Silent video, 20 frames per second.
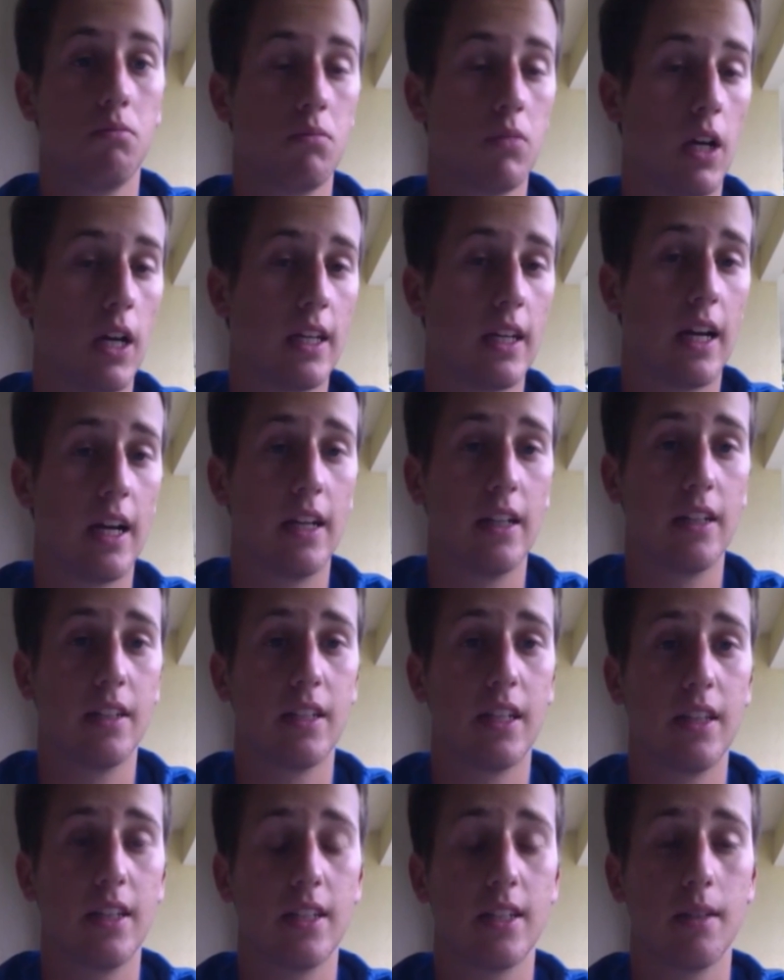I kind of
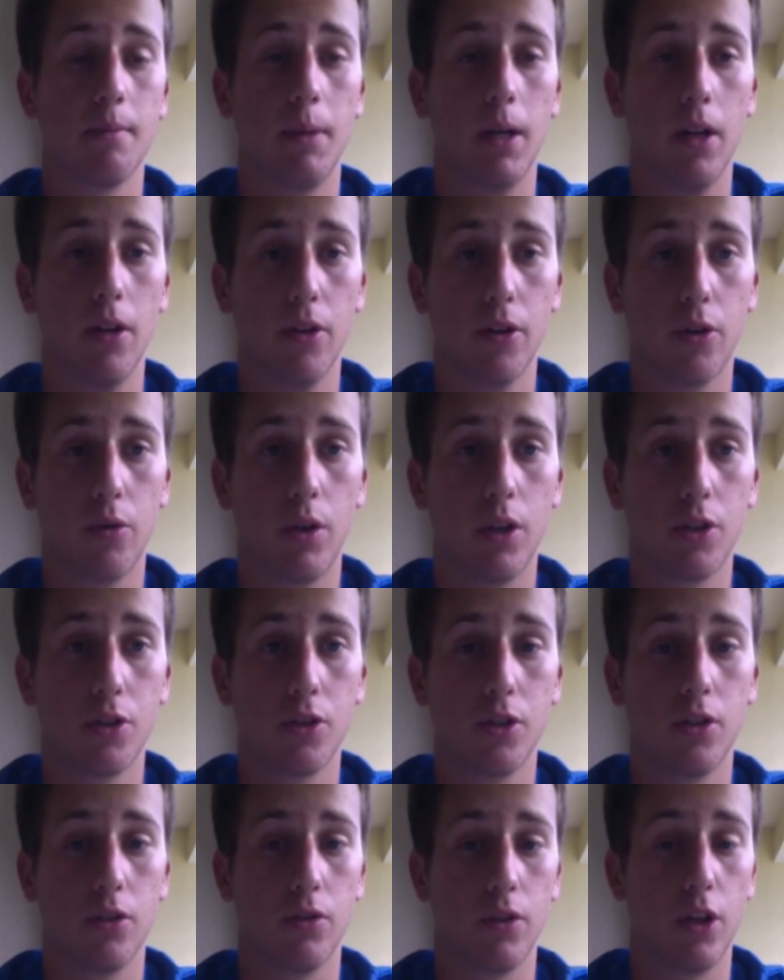said this in my other
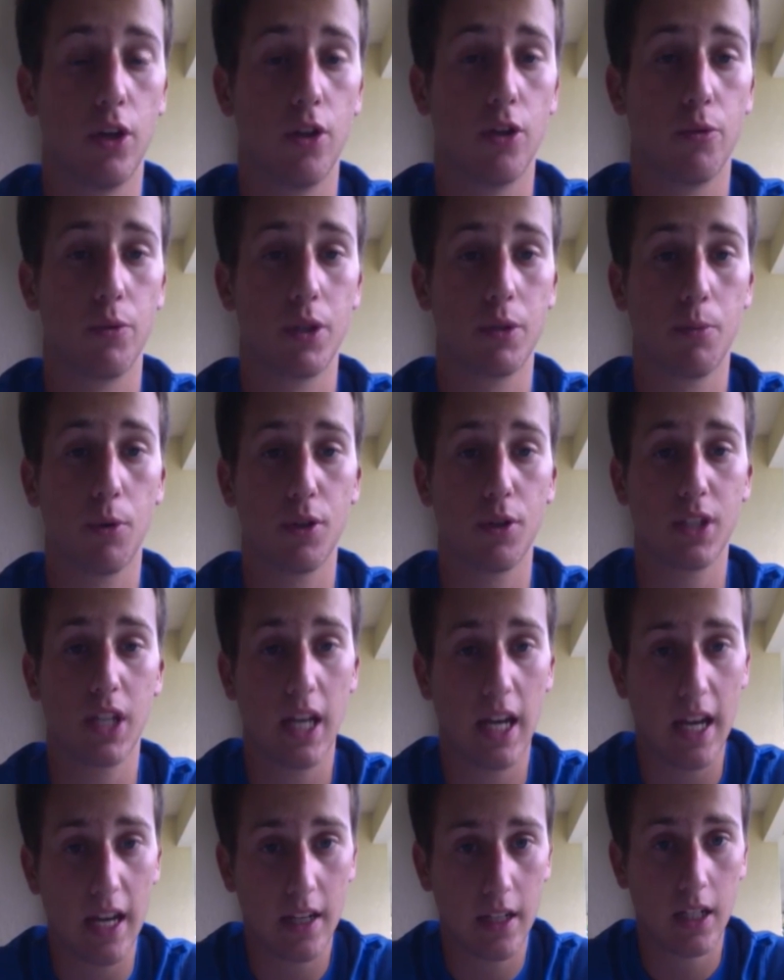question, or the other response I
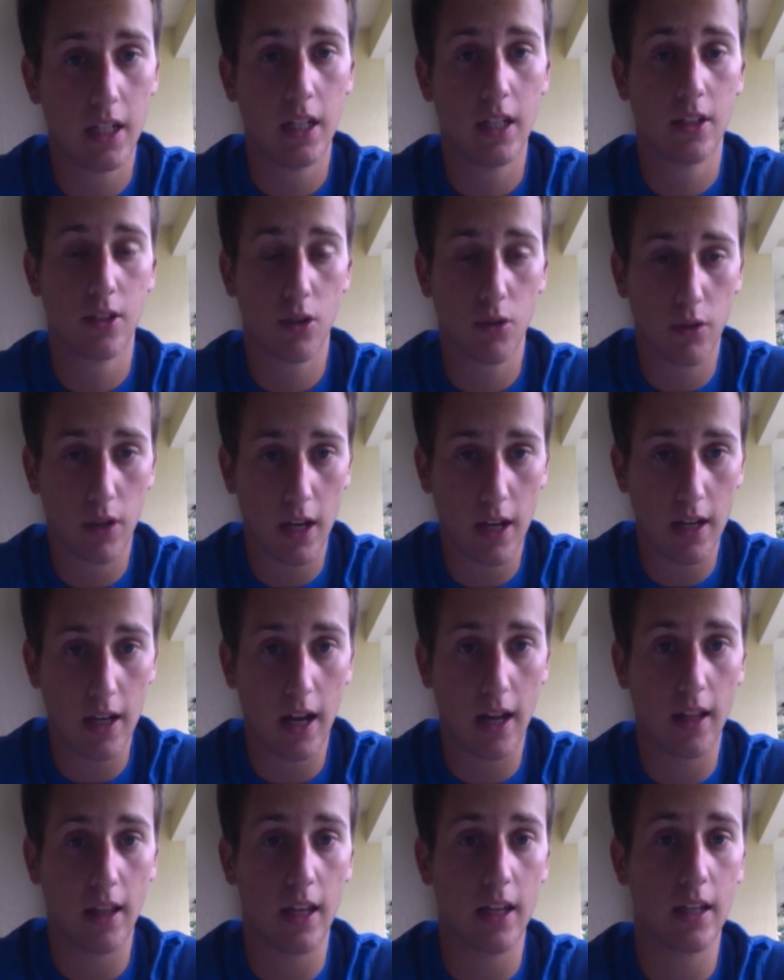had. It's okay.
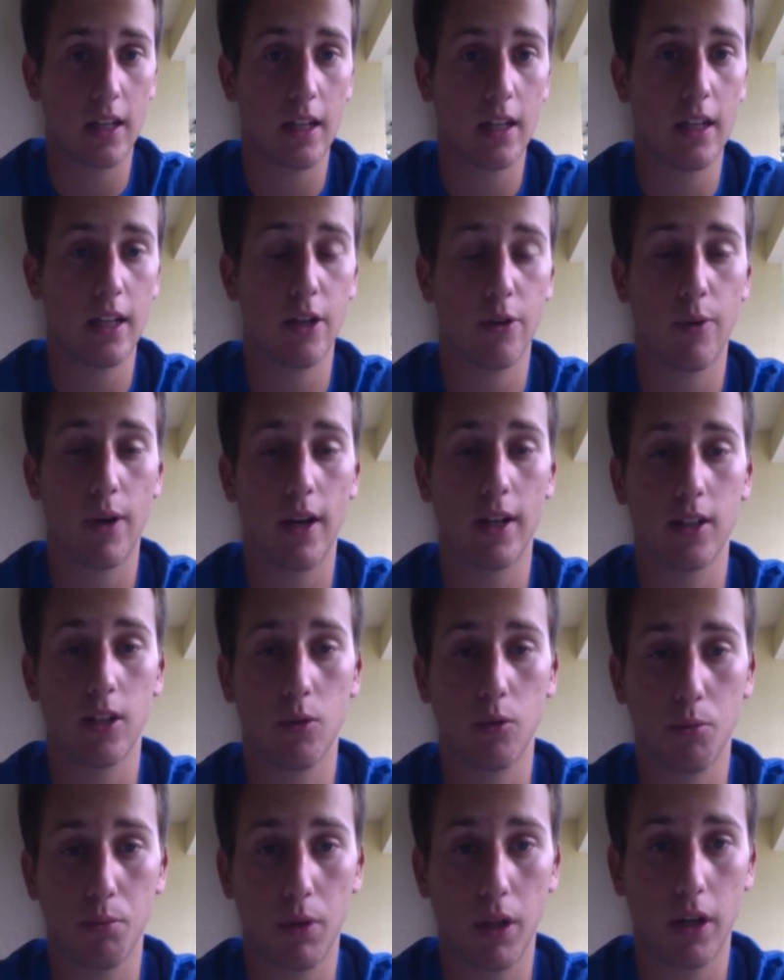I like interacting
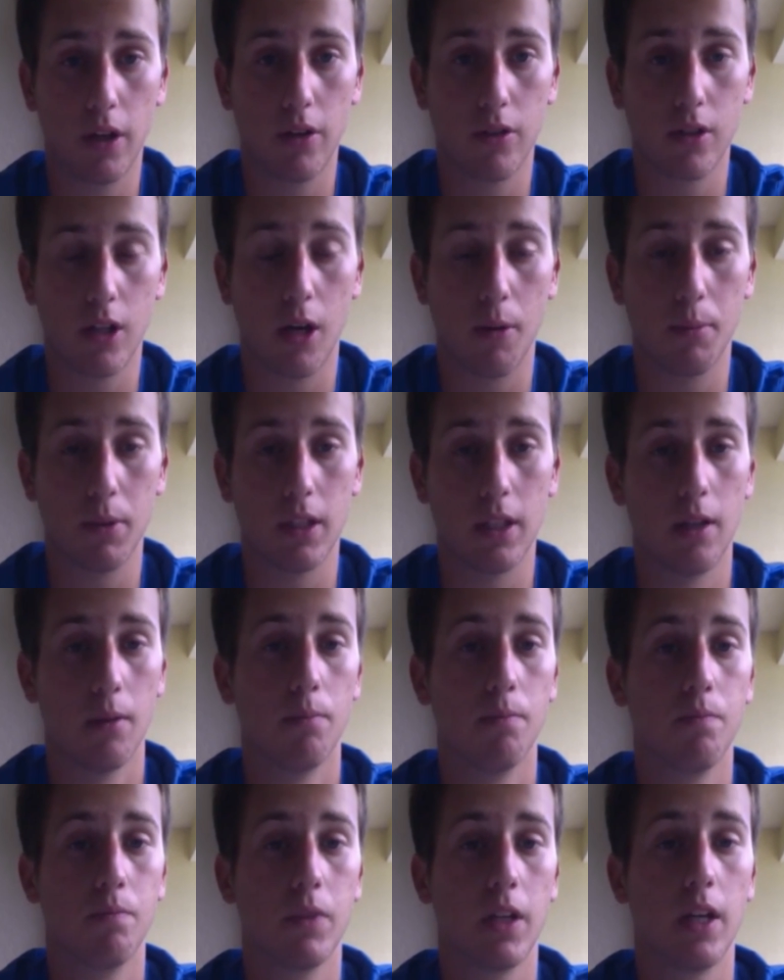with players, helping them,
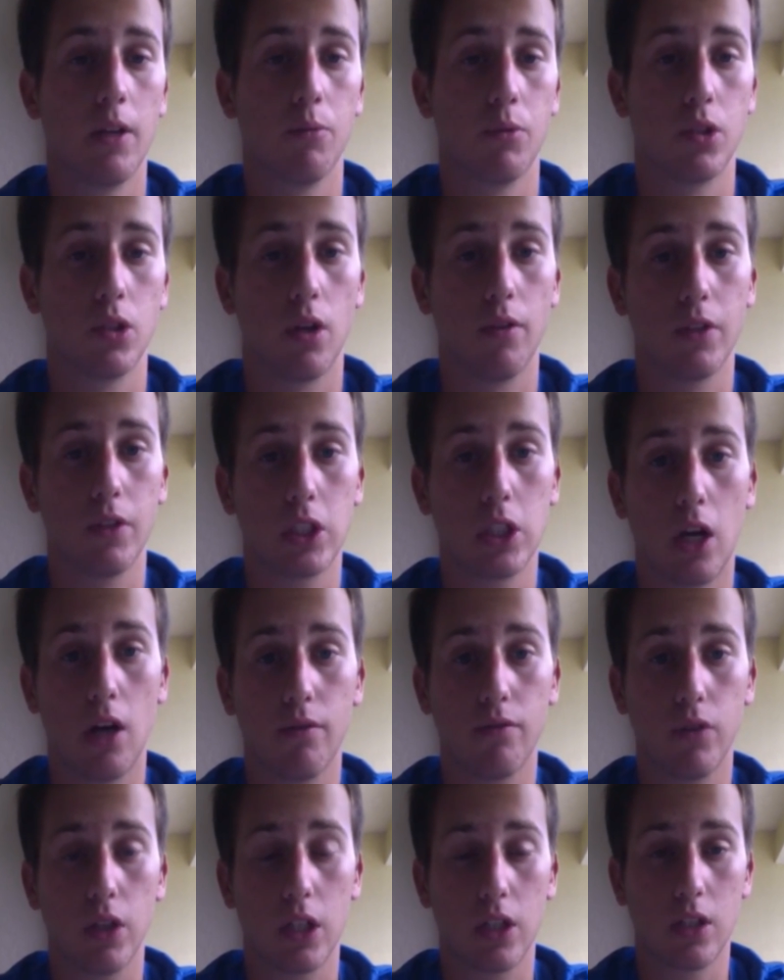and resolving
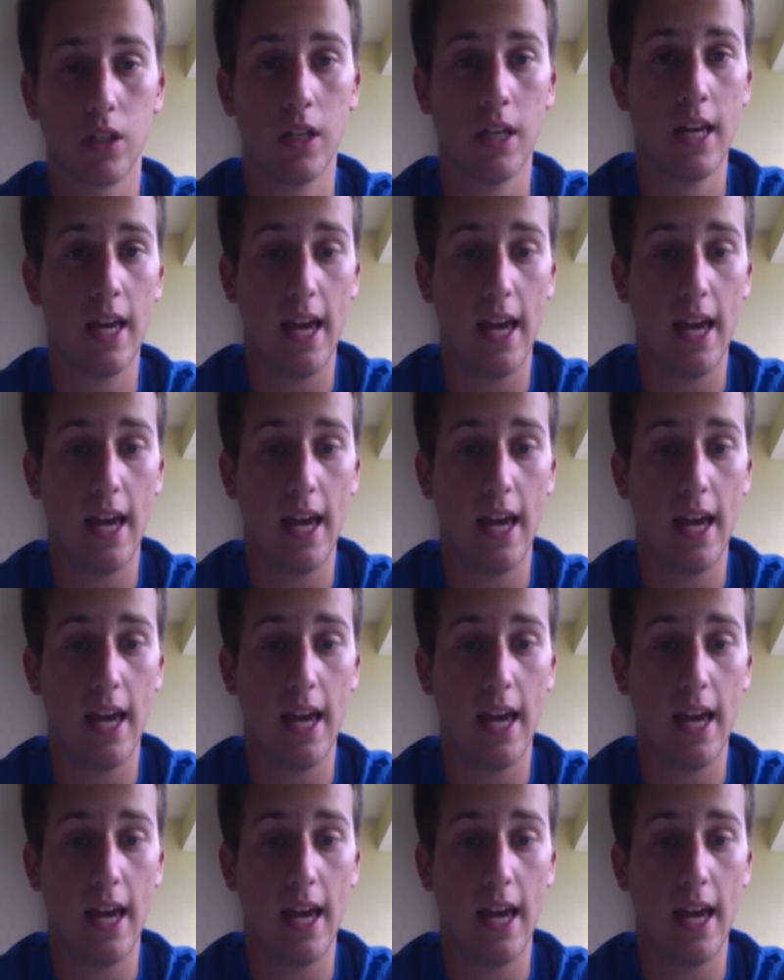conflicts.